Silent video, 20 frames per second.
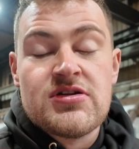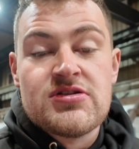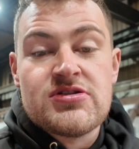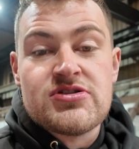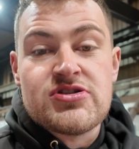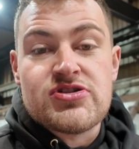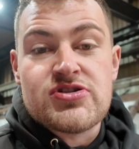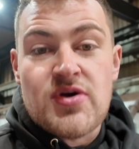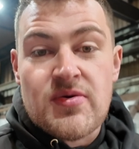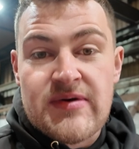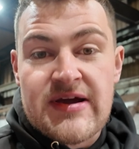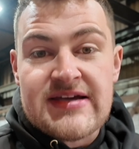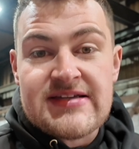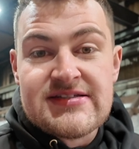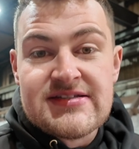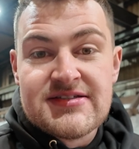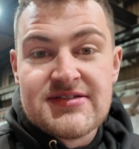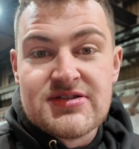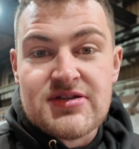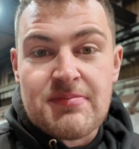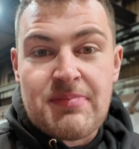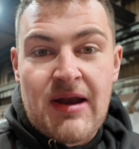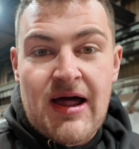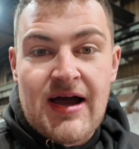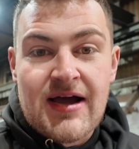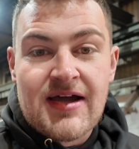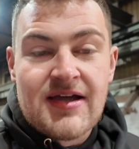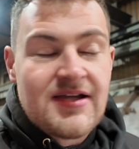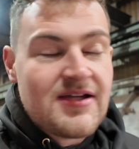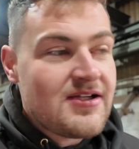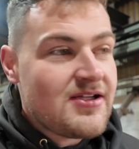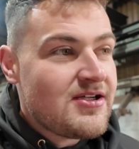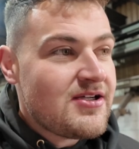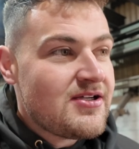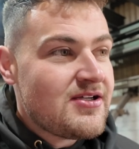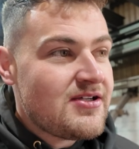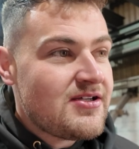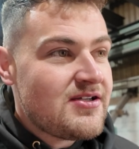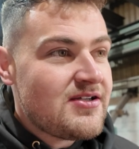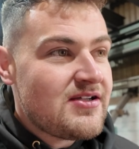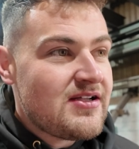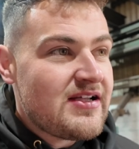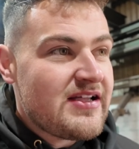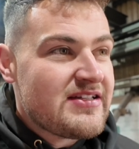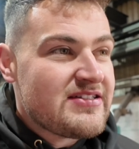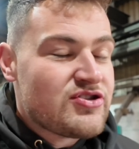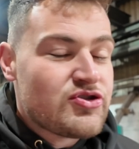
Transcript: to donate the plaque in